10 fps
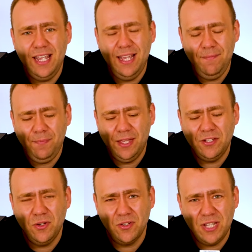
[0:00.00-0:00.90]
here,
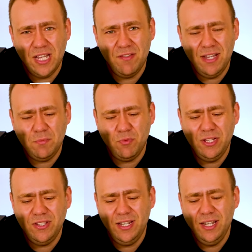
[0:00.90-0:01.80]
it's not a sticker, it is
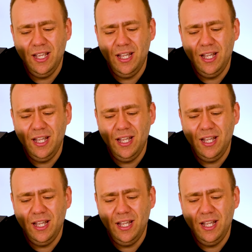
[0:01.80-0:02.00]
printed,